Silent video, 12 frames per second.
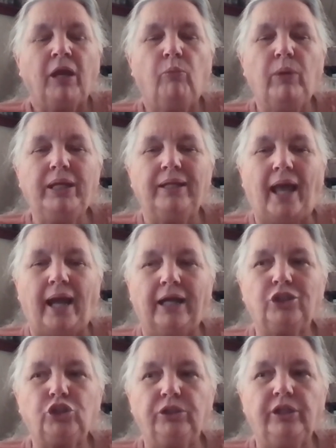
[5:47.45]
We can
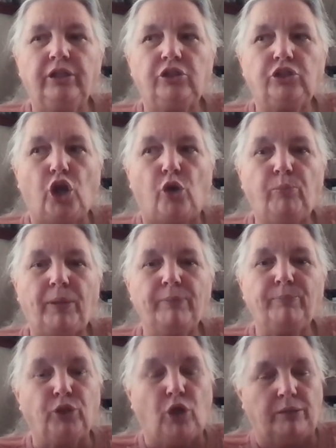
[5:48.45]
actually show
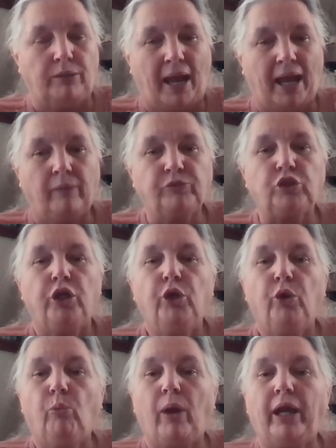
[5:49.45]
people on maps
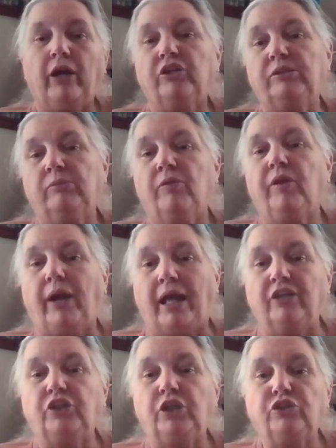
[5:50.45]
where some of their
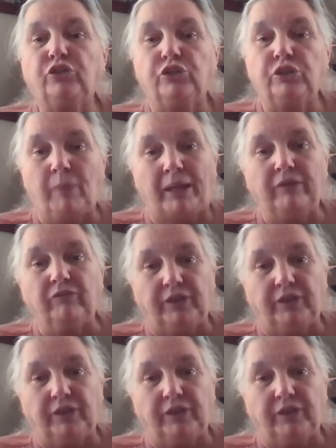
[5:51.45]
ancestors may have